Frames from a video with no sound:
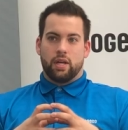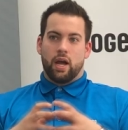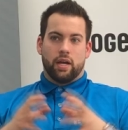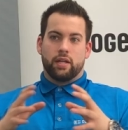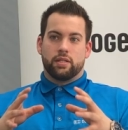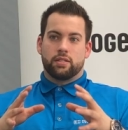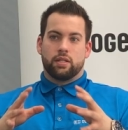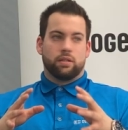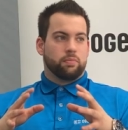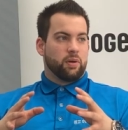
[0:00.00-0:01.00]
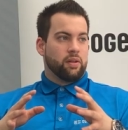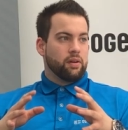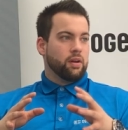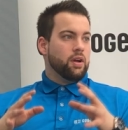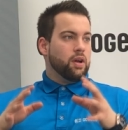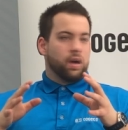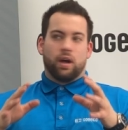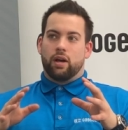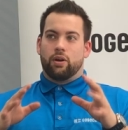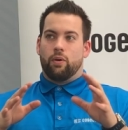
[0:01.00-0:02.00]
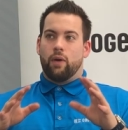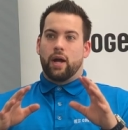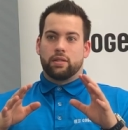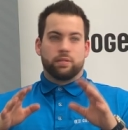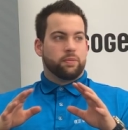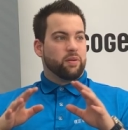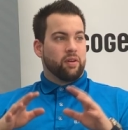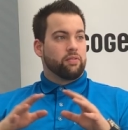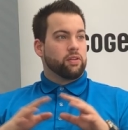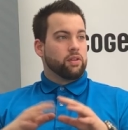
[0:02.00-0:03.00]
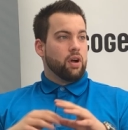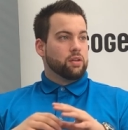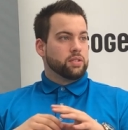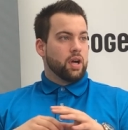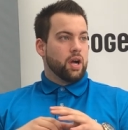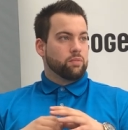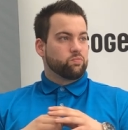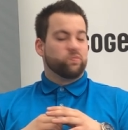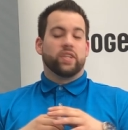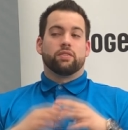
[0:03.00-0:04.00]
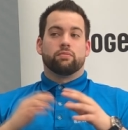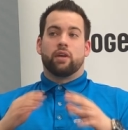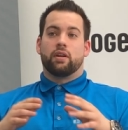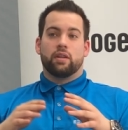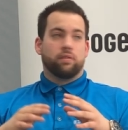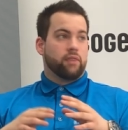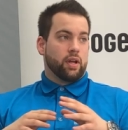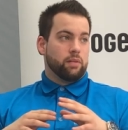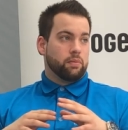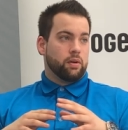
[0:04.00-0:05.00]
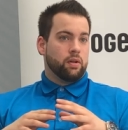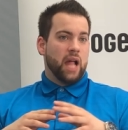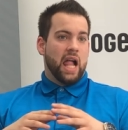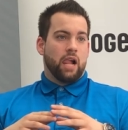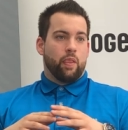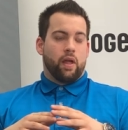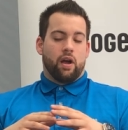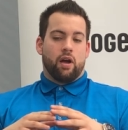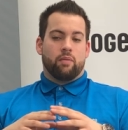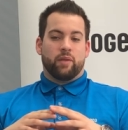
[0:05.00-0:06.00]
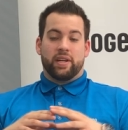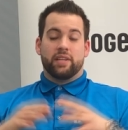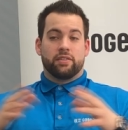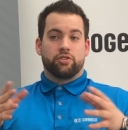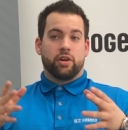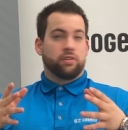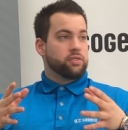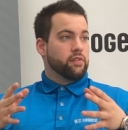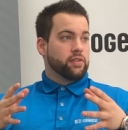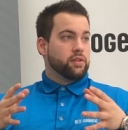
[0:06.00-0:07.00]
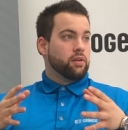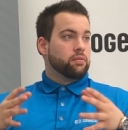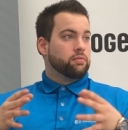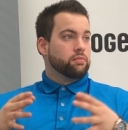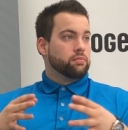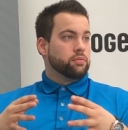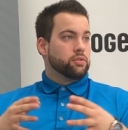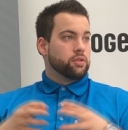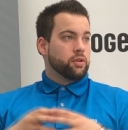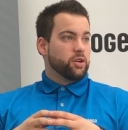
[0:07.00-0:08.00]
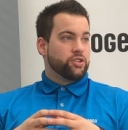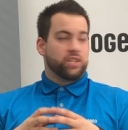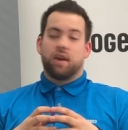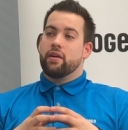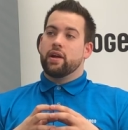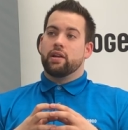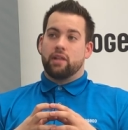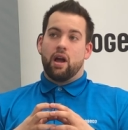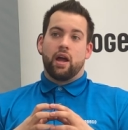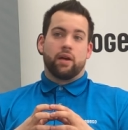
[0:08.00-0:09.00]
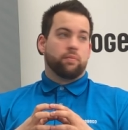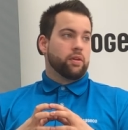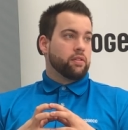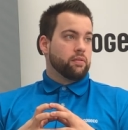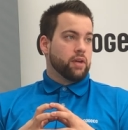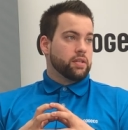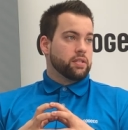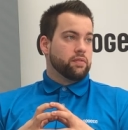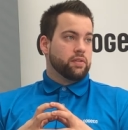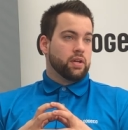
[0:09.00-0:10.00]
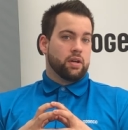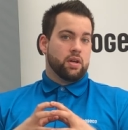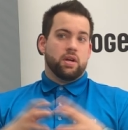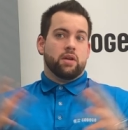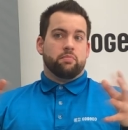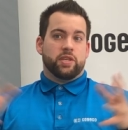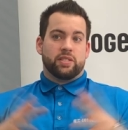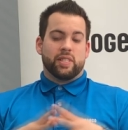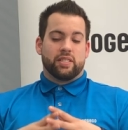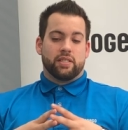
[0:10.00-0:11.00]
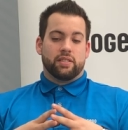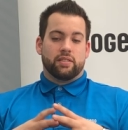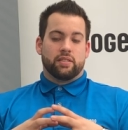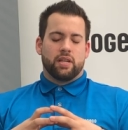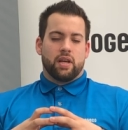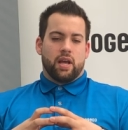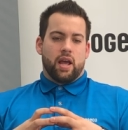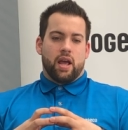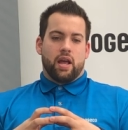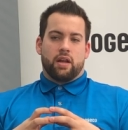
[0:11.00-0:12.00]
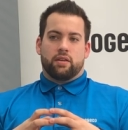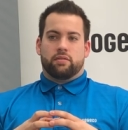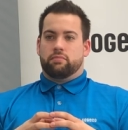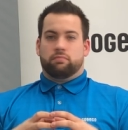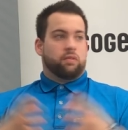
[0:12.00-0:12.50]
Yeah, it is the little brother. Uh, coax has been around for a long time. Yeah, It's readily available. Um, it is a shared service, though. Okay. So you're sharing a line with the rest of the businesses and